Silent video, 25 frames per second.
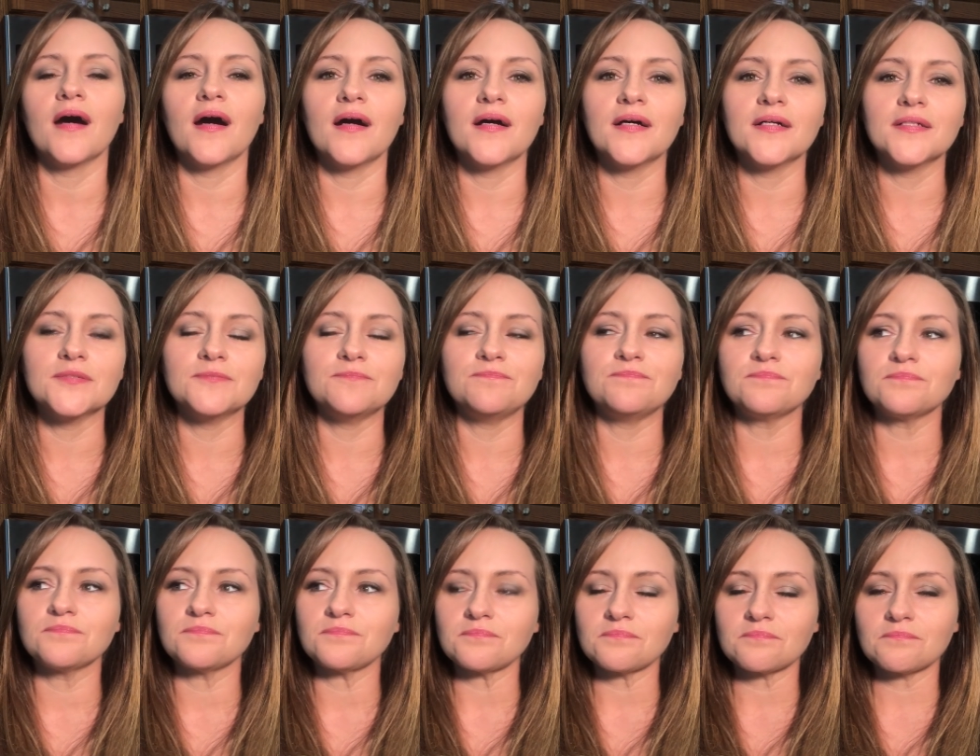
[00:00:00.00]
Um,
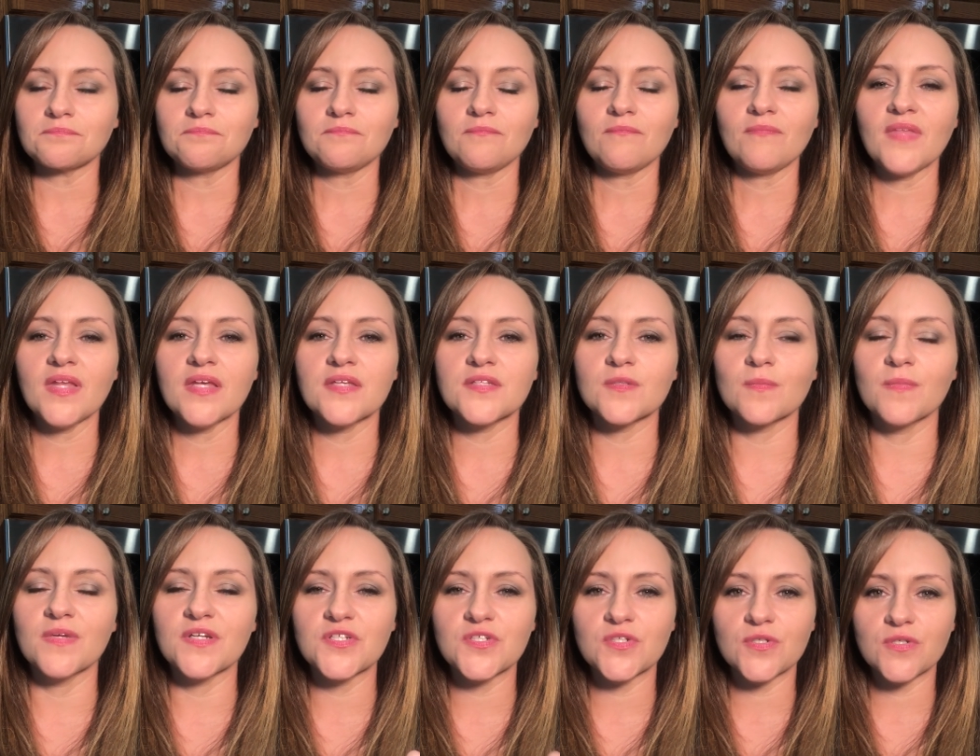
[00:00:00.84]
so
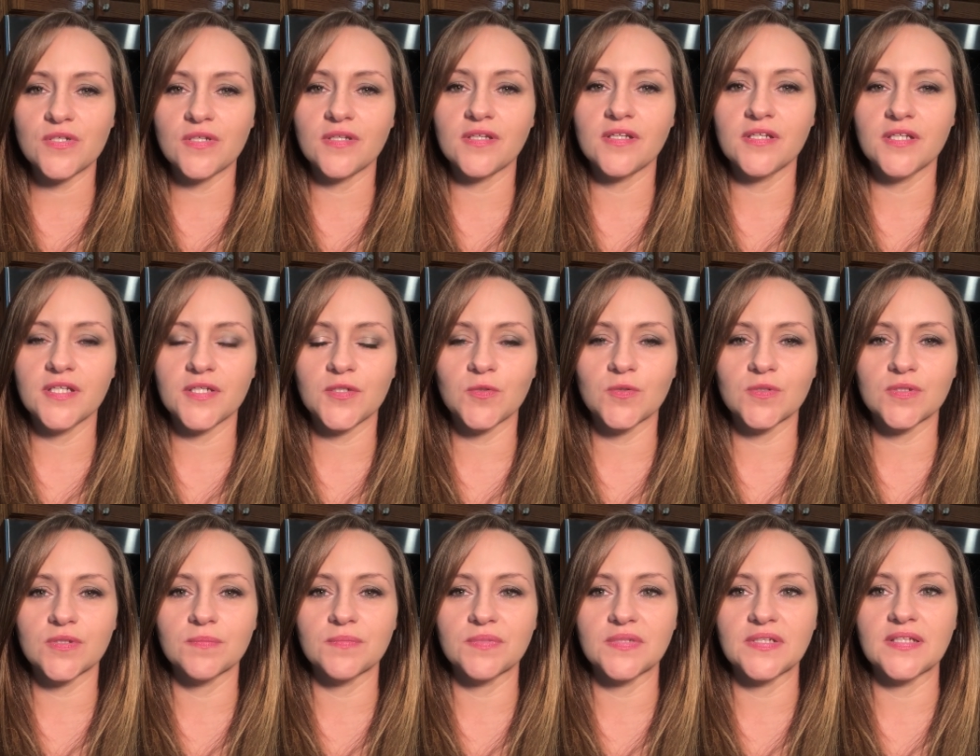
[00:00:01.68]
make sure you let it cool
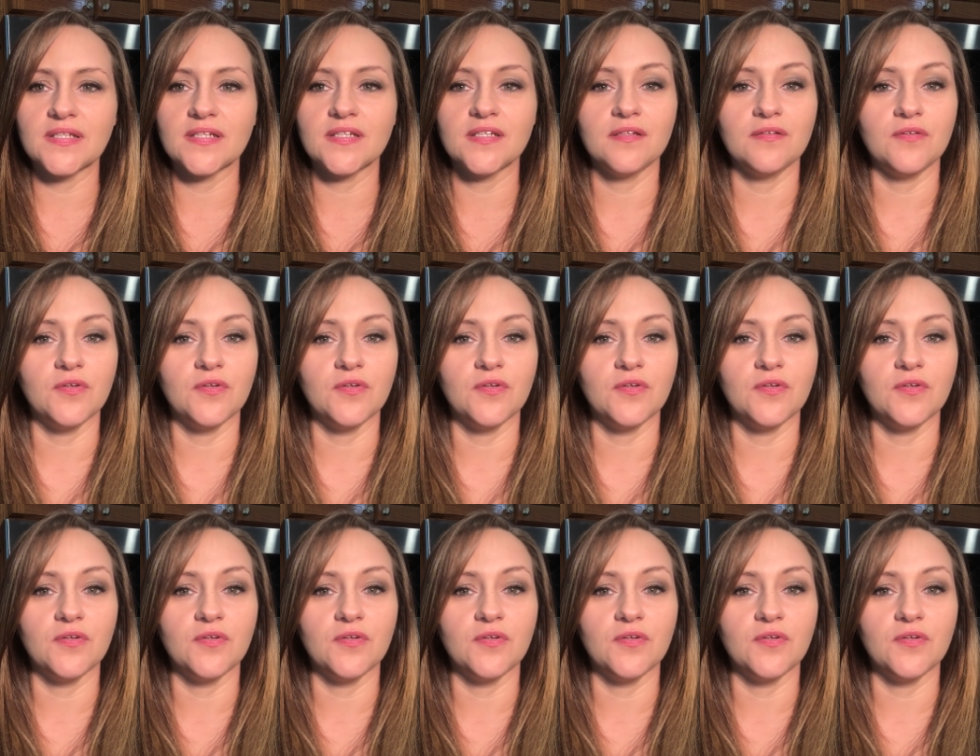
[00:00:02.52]
completely.